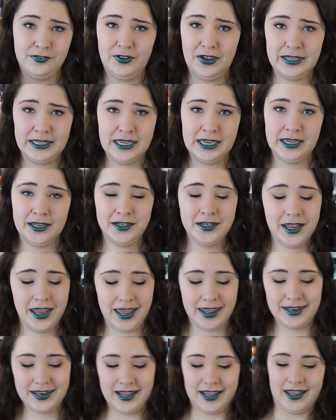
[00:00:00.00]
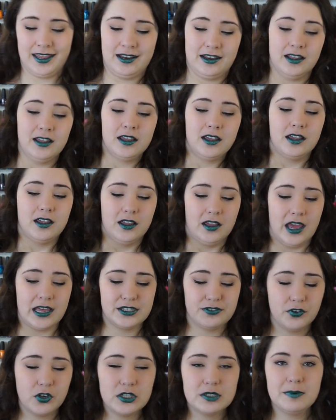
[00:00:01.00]
if I can. And then
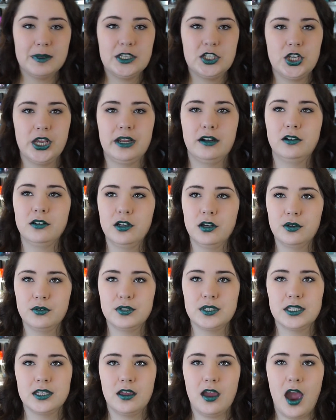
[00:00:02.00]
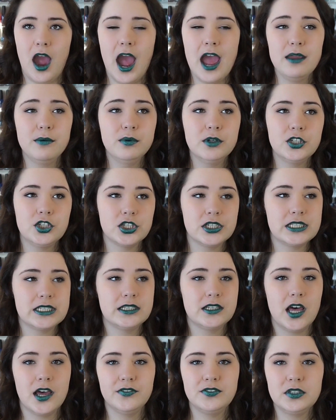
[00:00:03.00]
as far as my channel goes, I would
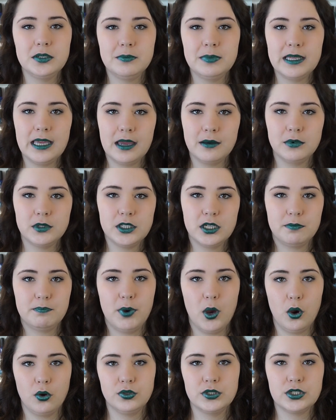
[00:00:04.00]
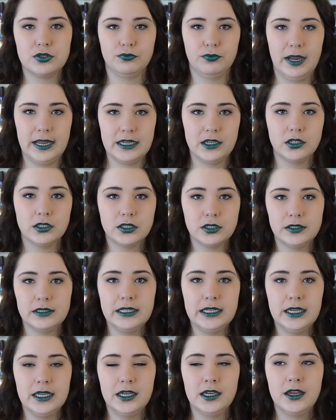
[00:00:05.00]
just love to be able to post
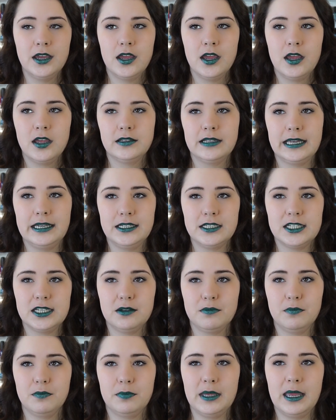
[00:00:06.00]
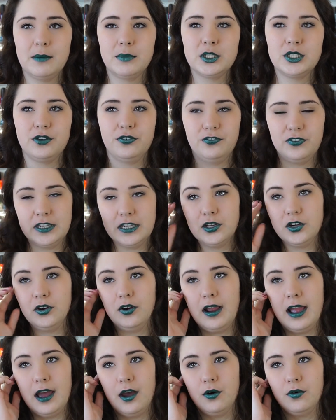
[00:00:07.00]
regularly, like to be able to
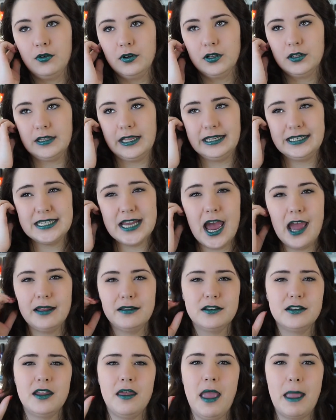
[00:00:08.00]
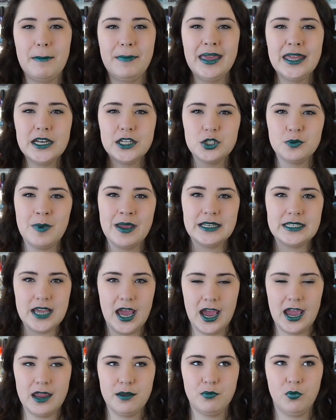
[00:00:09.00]
figure out, like manage my
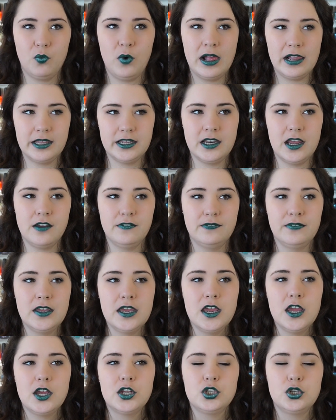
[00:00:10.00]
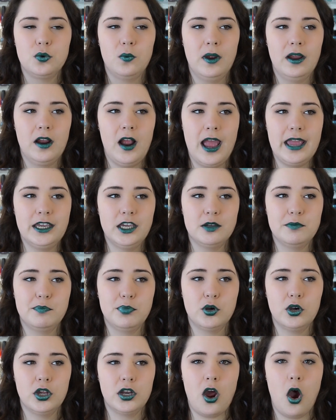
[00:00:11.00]
time well enough to where I
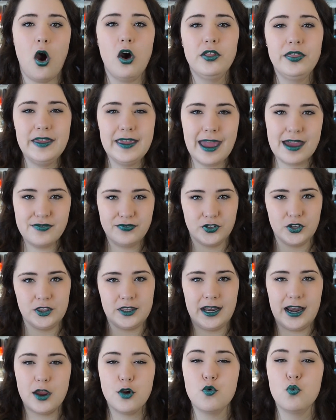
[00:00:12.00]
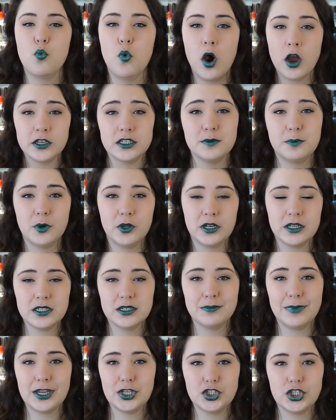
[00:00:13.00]
could put all the effort that I want to put
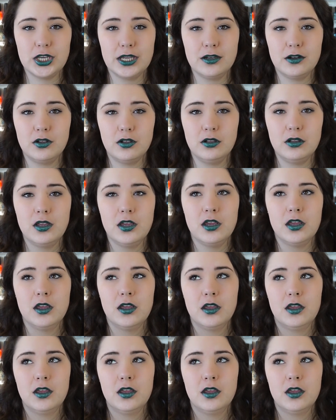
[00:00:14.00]
into my channel